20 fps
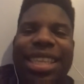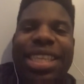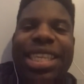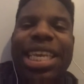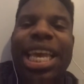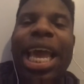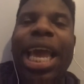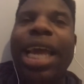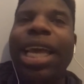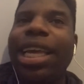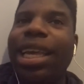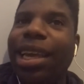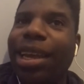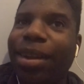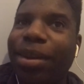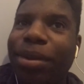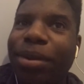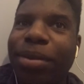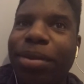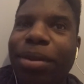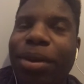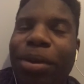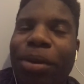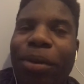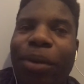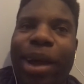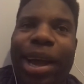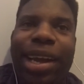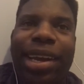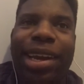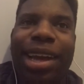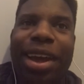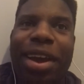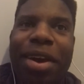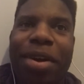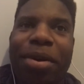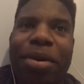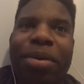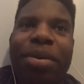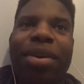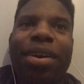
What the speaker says: taken right now.